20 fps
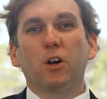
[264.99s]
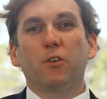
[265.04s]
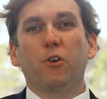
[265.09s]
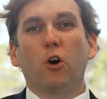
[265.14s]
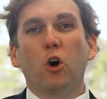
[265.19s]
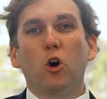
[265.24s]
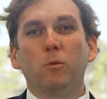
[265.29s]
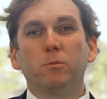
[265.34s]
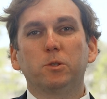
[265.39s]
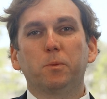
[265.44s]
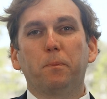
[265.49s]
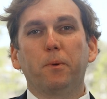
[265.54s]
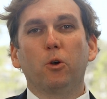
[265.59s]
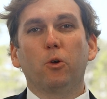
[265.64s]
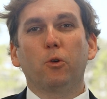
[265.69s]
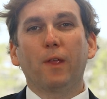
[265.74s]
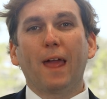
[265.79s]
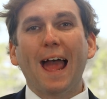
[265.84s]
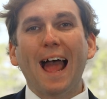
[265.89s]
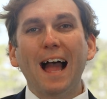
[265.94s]
of homes
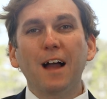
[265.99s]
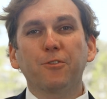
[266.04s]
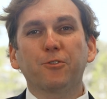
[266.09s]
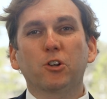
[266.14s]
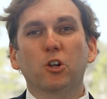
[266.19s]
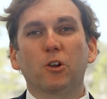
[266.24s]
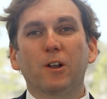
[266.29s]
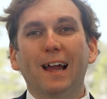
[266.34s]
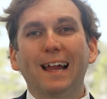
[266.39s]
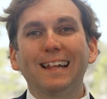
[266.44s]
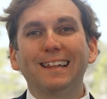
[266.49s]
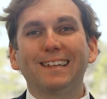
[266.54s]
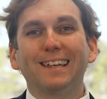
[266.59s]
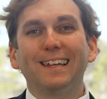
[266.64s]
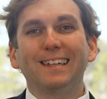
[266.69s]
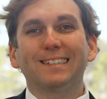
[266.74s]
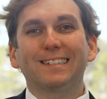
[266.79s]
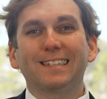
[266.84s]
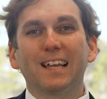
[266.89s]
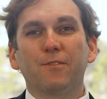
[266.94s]
built after
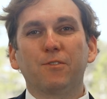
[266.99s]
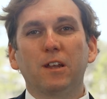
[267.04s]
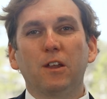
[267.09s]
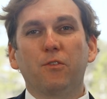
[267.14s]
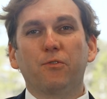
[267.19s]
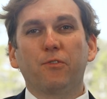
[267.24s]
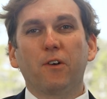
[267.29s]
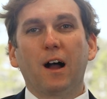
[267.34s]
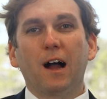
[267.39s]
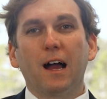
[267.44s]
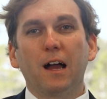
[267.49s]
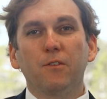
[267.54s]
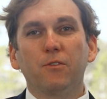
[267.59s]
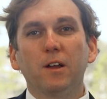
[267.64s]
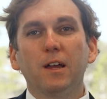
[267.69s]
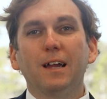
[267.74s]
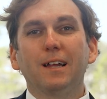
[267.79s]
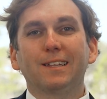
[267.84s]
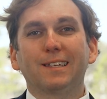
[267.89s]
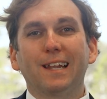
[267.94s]
1975
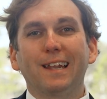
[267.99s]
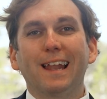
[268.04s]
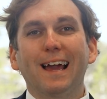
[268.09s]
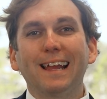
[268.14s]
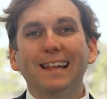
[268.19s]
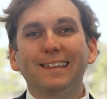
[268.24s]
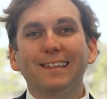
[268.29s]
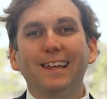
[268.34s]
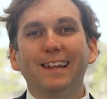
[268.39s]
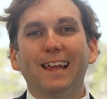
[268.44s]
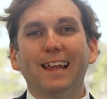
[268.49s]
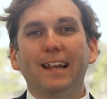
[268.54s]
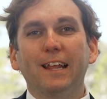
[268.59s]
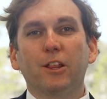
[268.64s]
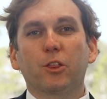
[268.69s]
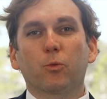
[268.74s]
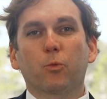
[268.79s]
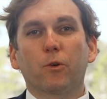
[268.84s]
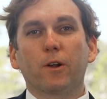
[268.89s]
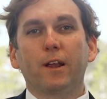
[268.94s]
to
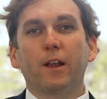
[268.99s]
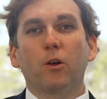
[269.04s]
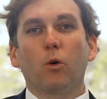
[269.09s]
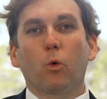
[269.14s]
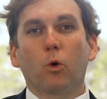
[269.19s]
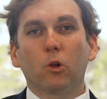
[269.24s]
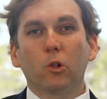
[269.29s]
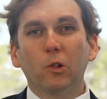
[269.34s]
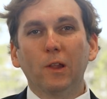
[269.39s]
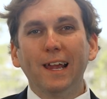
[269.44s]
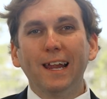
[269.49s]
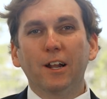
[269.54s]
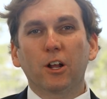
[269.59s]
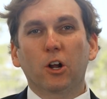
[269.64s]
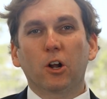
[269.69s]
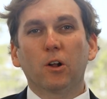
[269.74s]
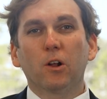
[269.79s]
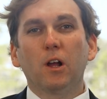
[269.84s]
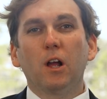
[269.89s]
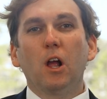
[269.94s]
1983 or
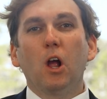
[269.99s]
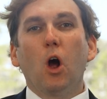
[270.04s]
later